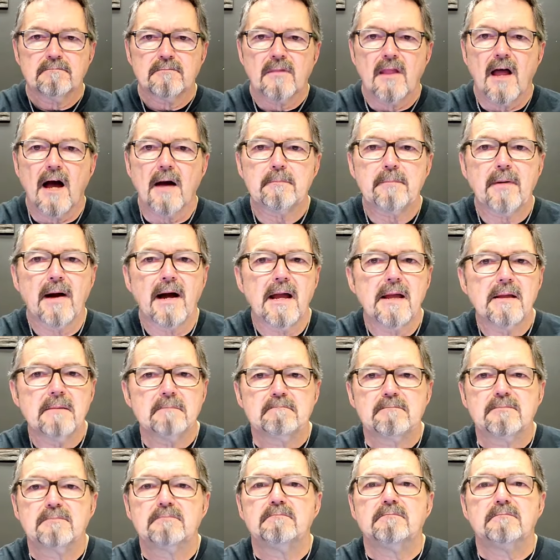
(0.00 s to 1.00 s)
not
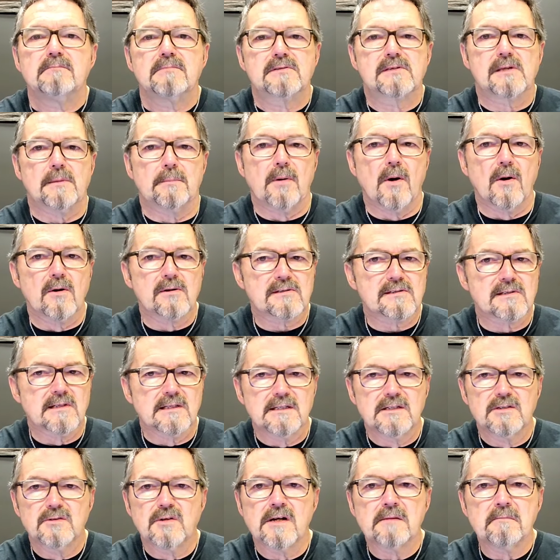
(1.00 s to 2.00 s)
by
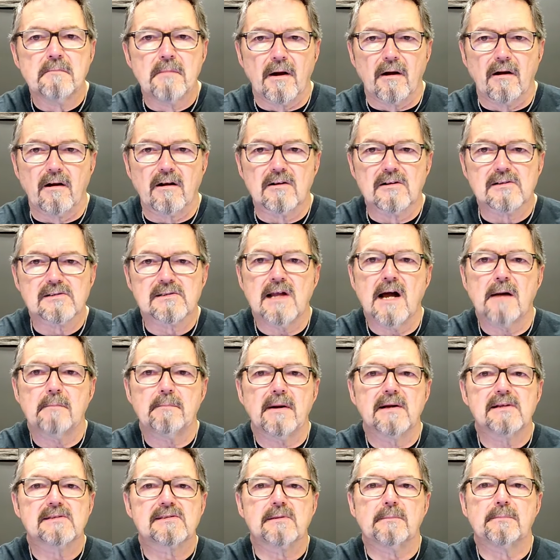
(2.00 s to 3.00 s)
supposedly doing miracles, not
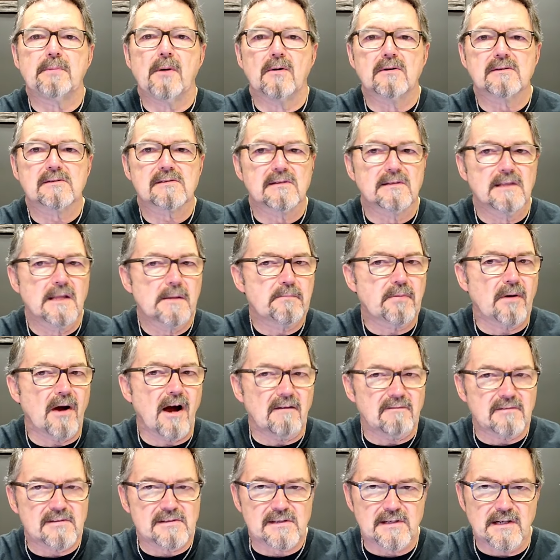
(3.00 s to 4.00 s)
by supposedly
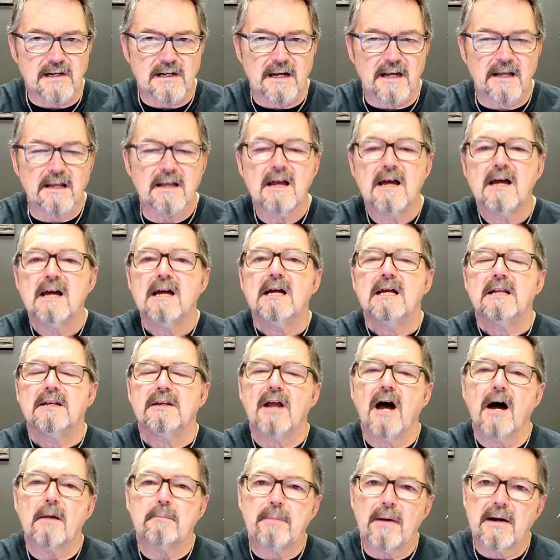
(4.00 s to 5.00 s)
prophesying,
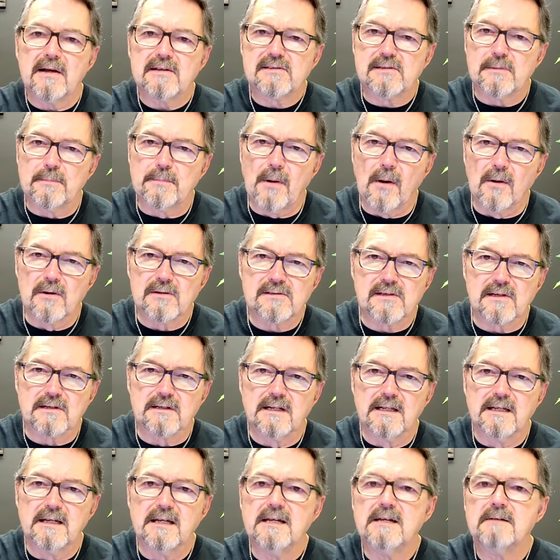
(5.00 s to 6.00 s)
not by
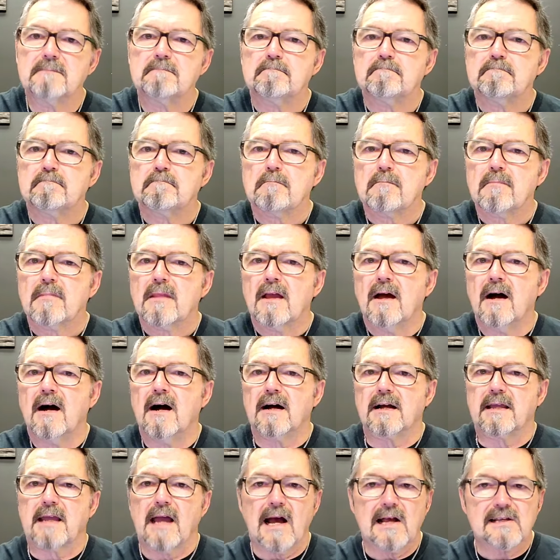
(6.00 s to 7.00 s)
supposedly
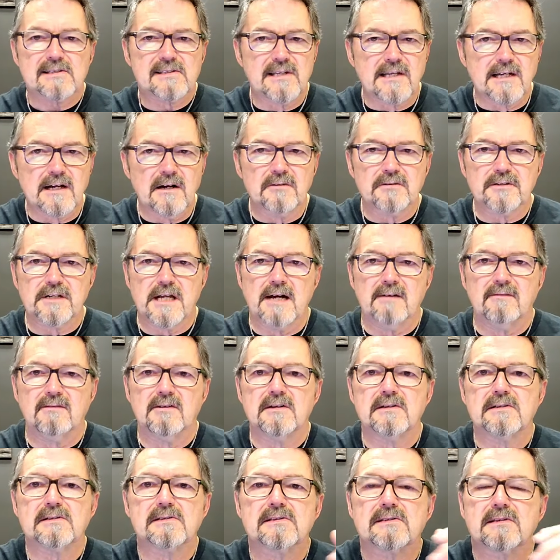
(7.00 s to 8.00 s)
casting out
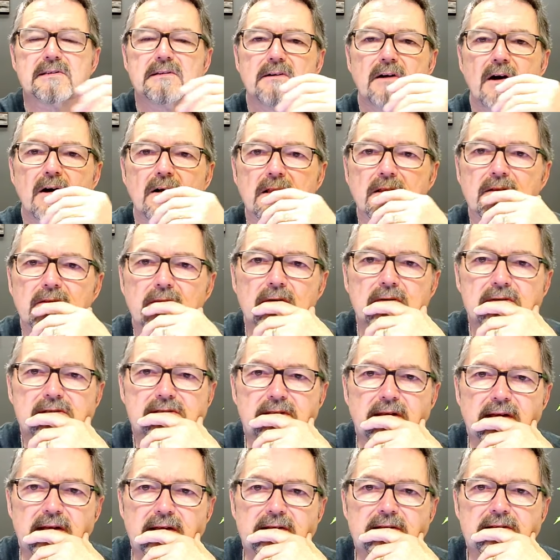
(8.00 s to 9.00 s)
devils, all of those
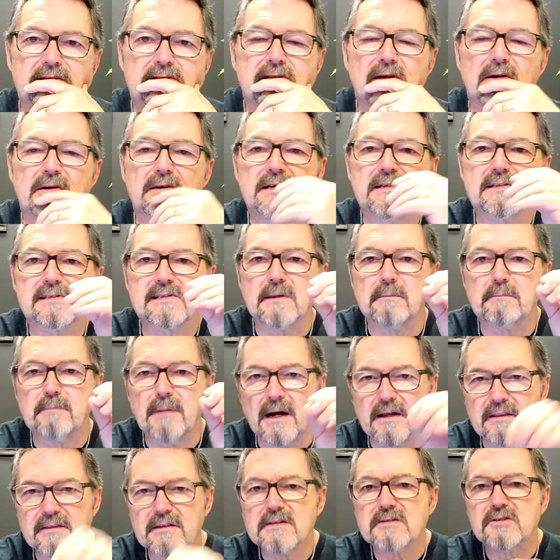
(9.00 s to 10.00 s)
things. No, he said,
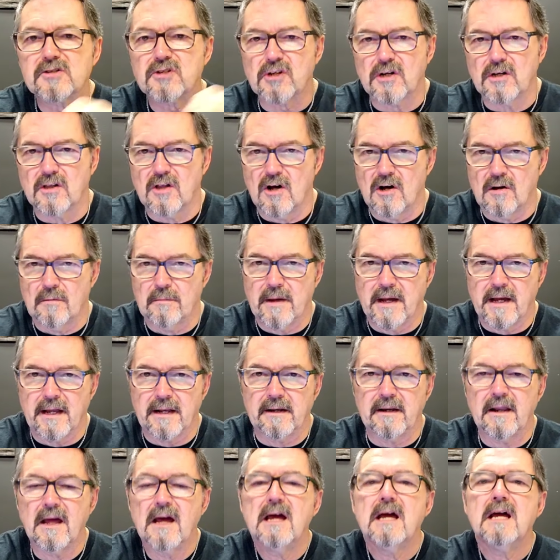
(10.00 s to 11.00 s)
by this shall all
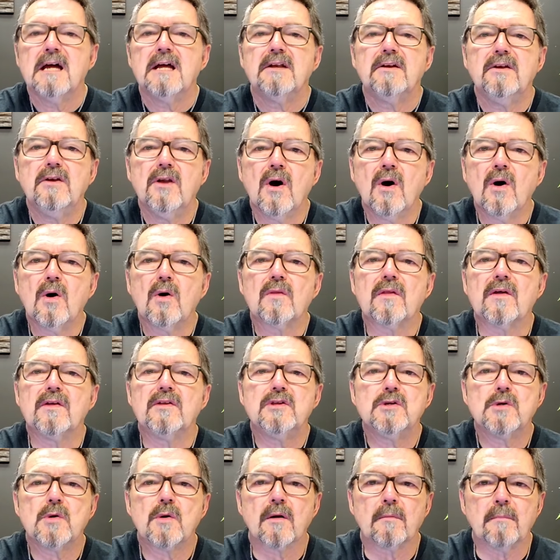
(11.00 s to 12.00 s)
men know
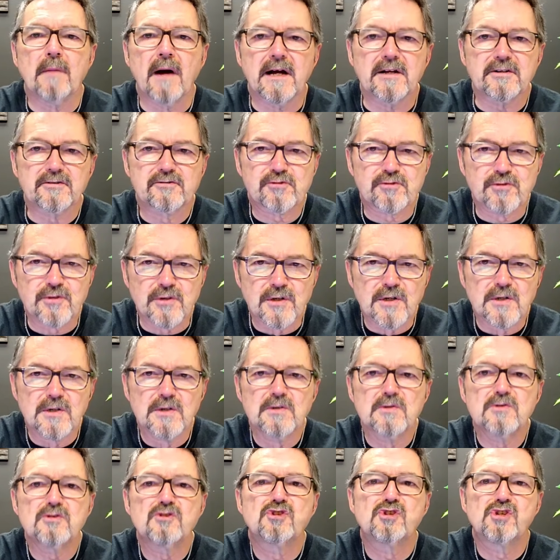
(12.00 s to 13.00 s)
that you are my
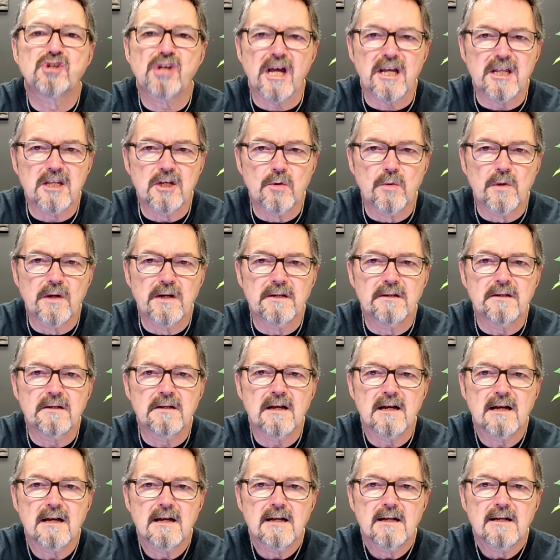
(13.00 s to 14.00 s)
true,
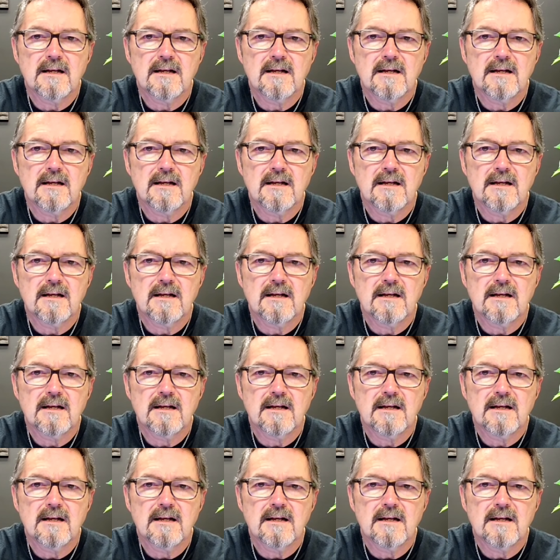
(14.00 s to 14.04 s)
genuine,